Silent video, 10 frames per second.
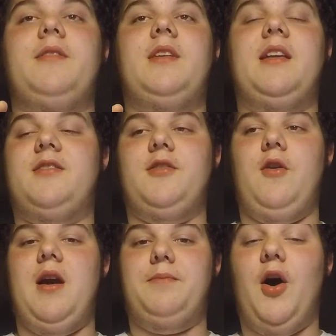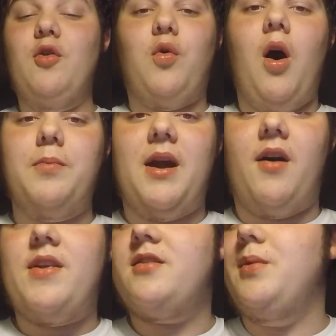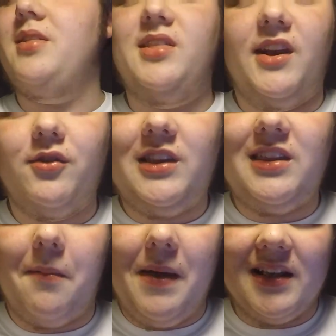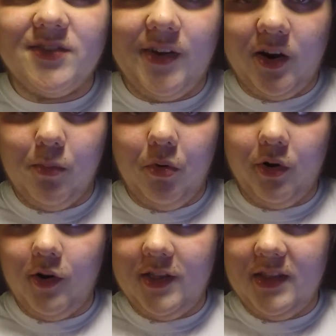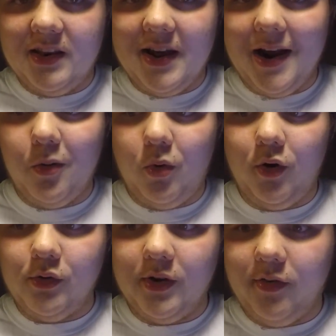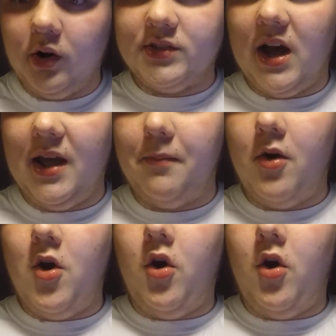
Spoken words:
Instagram. Don't quote me on this, but literally the best fingerboarder in the entire world of all time.